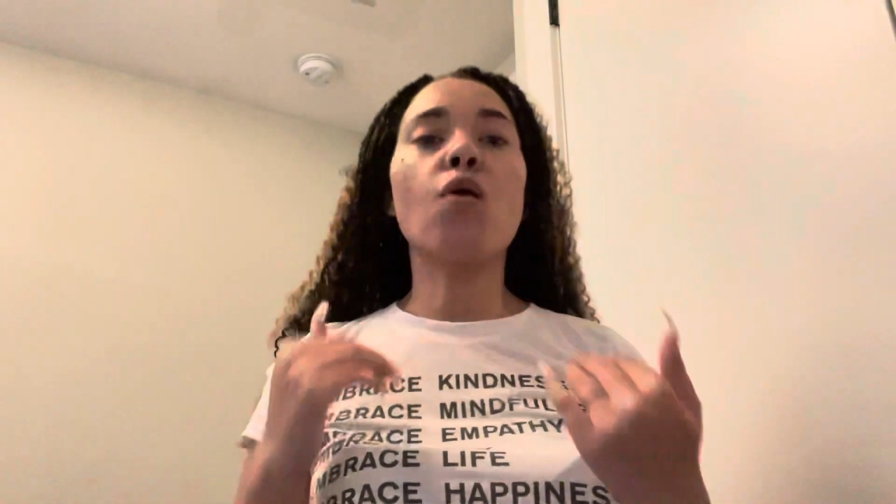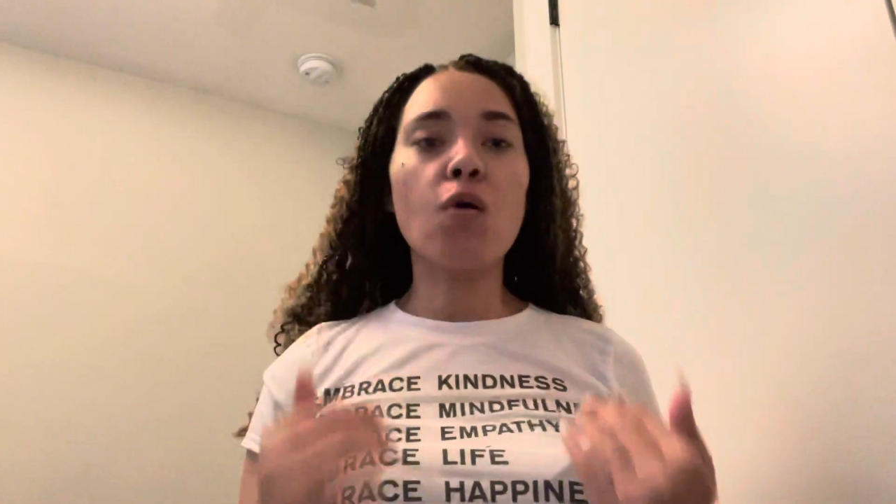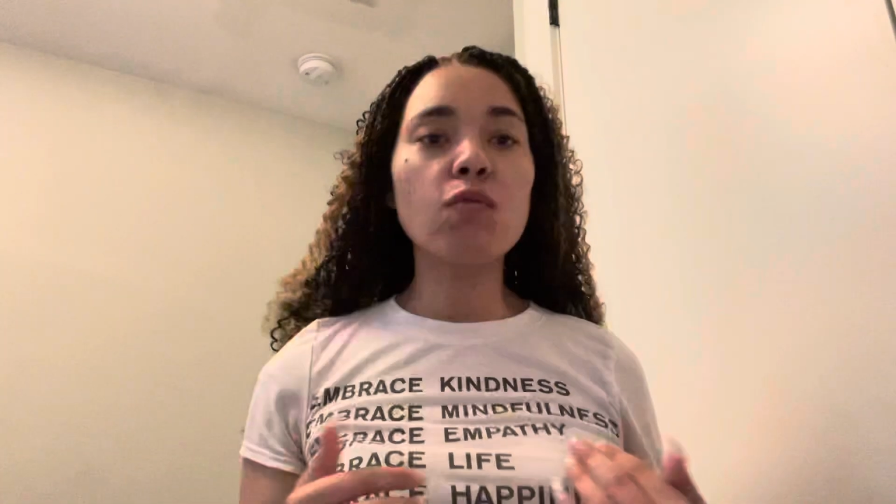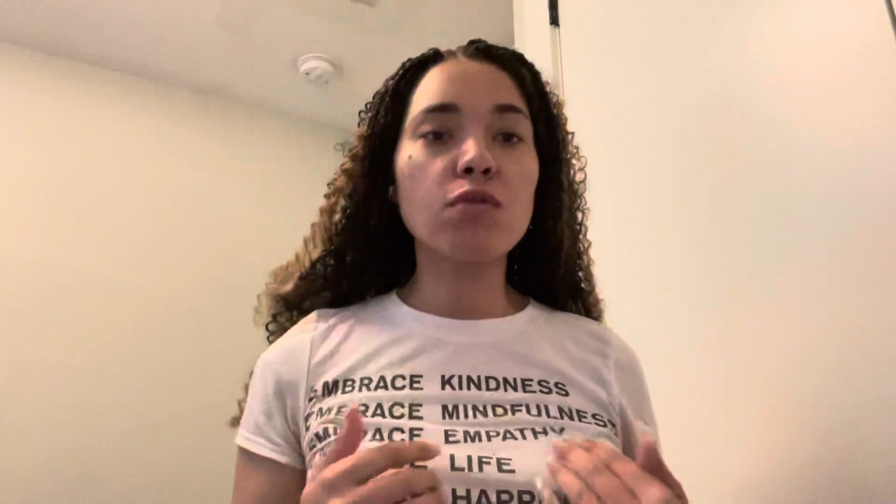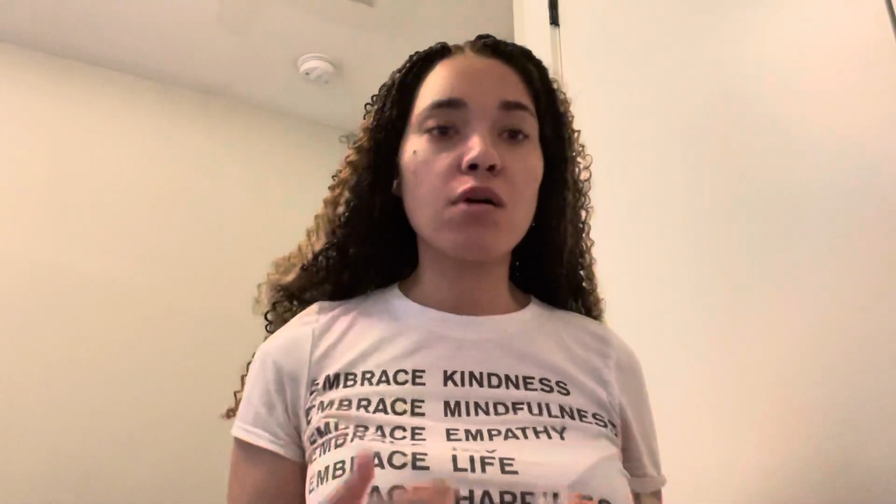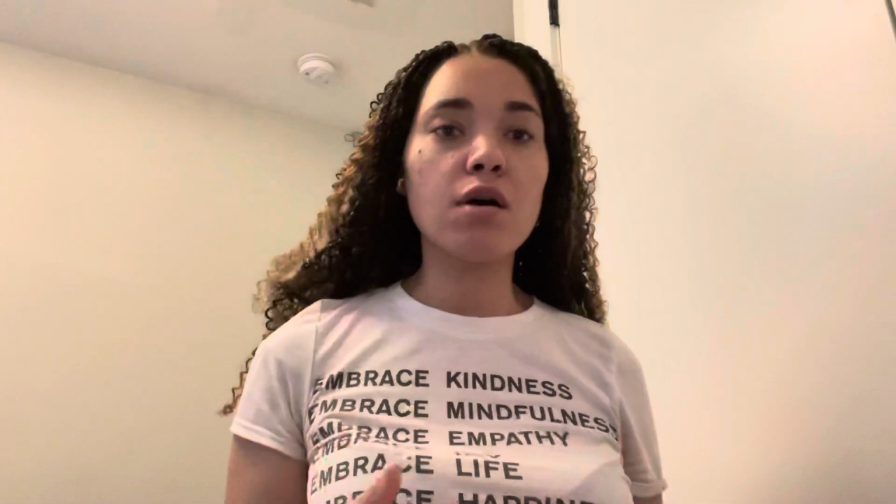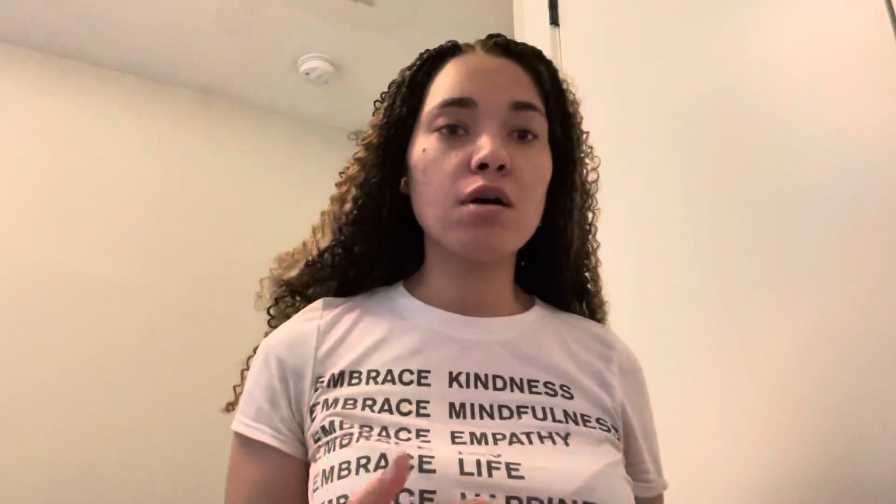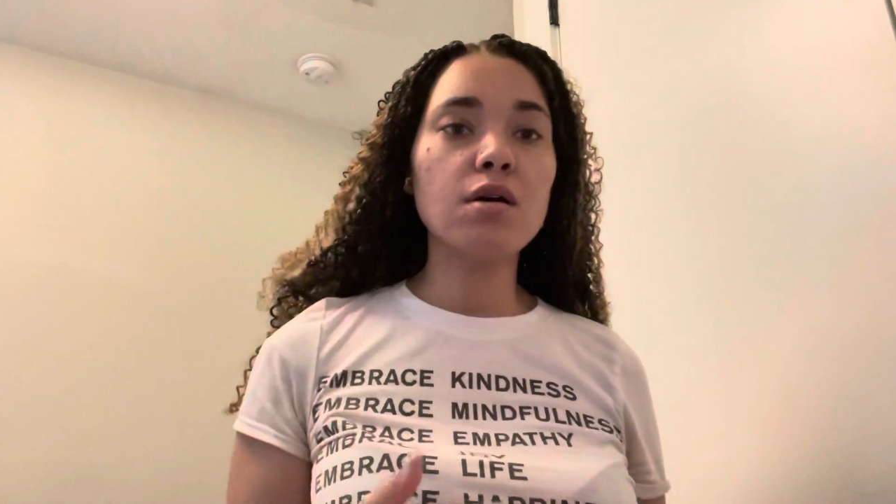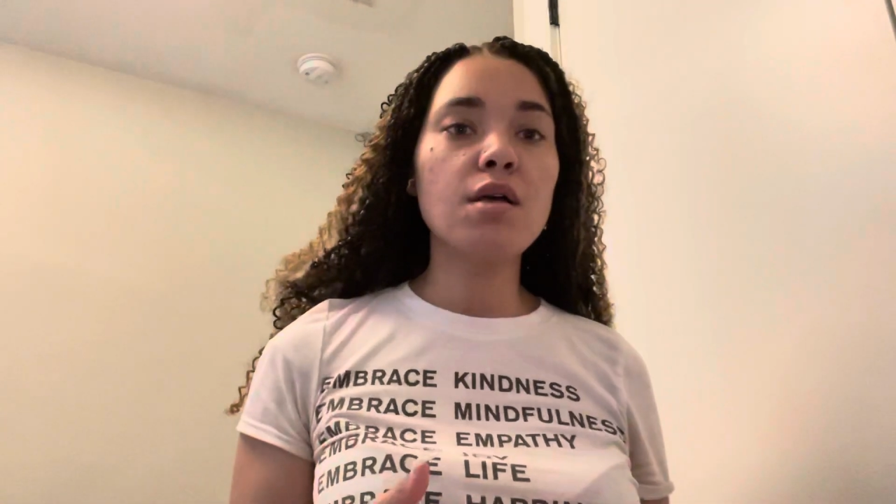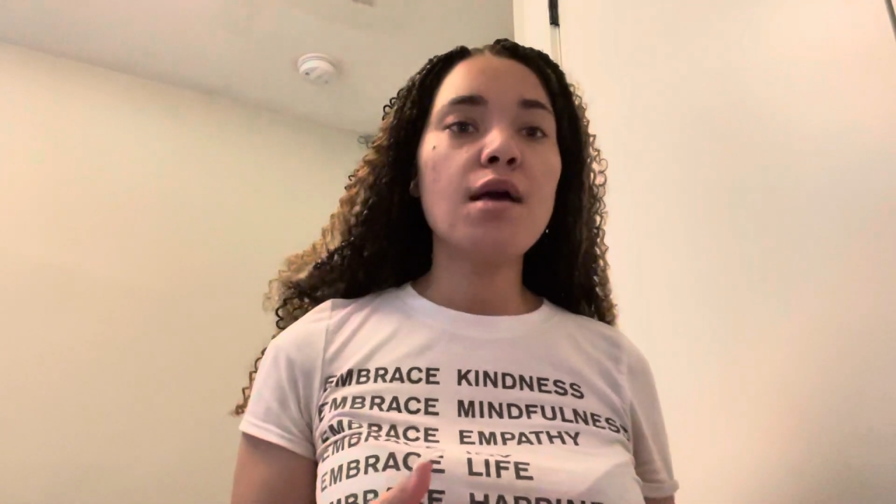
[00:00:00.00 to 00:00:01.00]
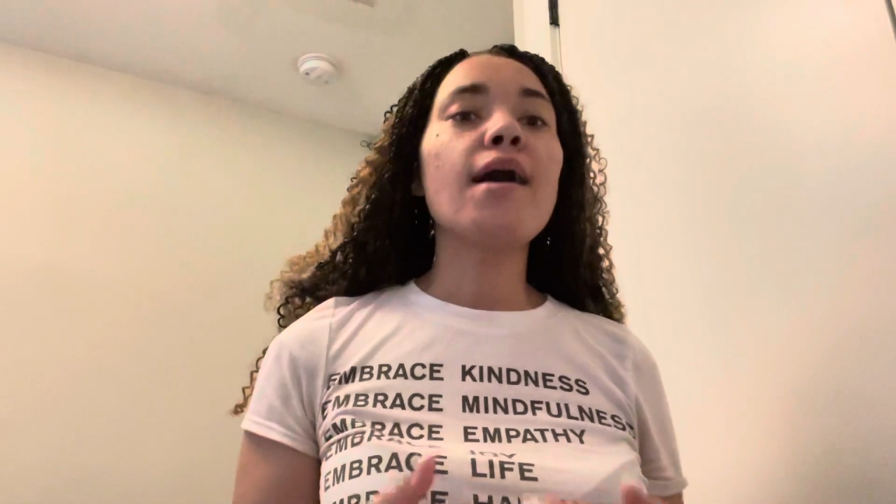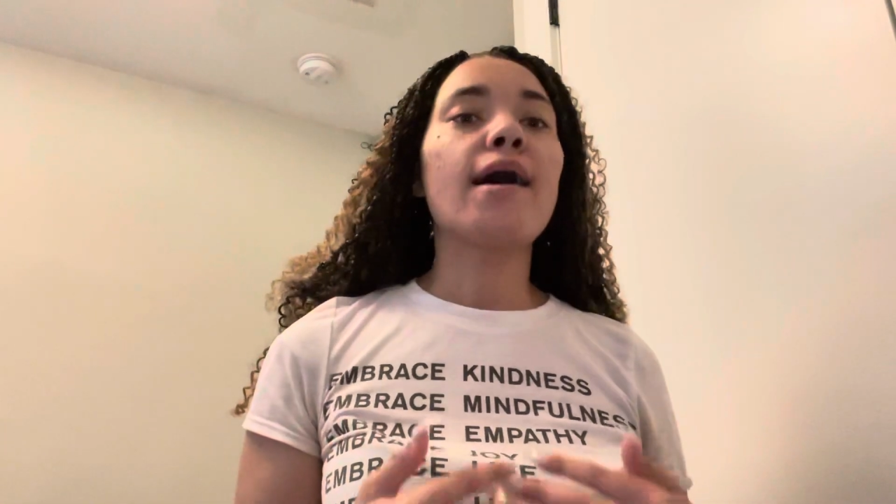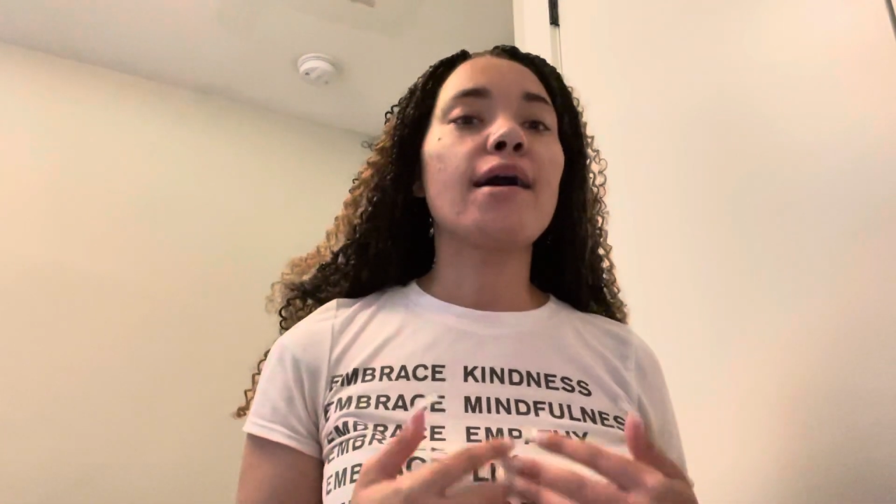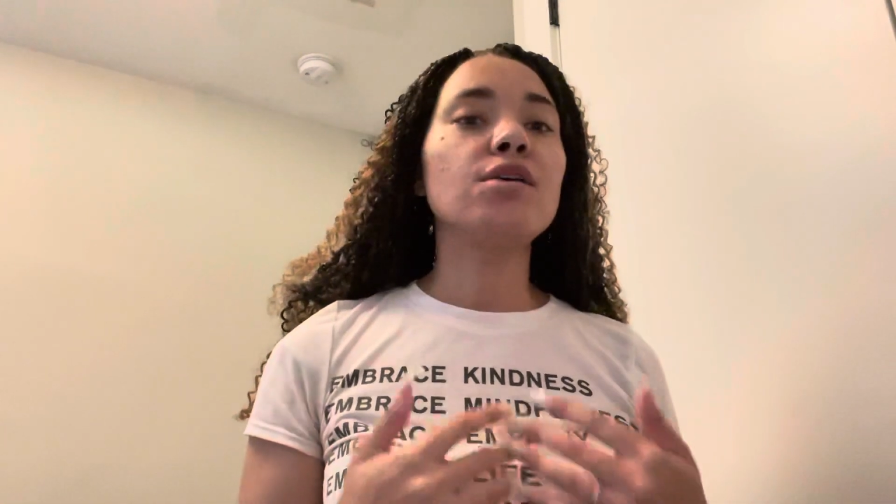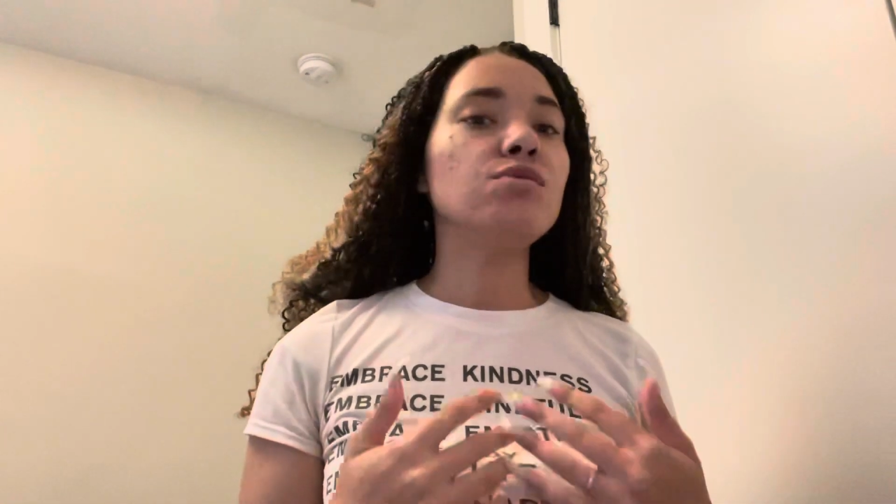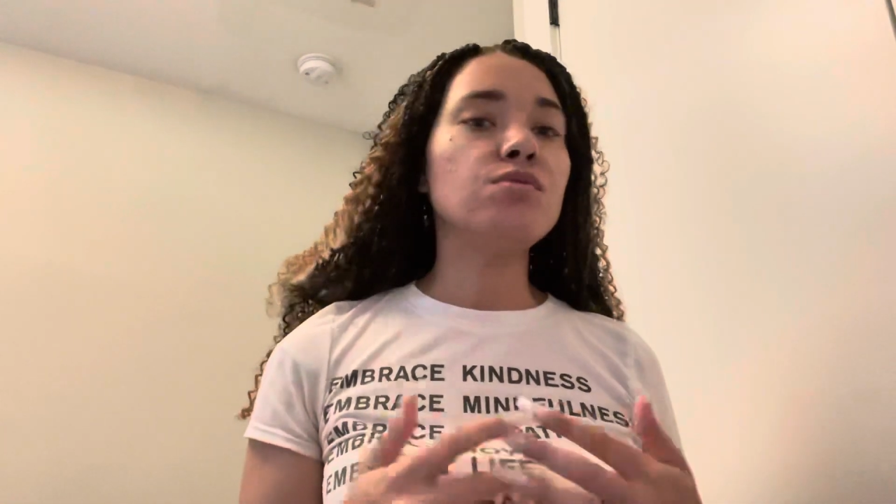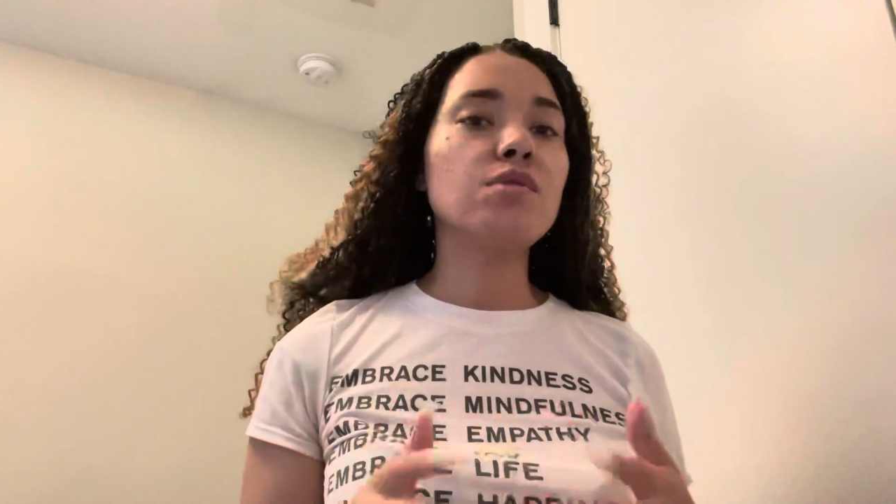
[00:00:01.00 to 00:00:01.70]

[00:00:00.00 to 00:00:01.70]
overall, I knew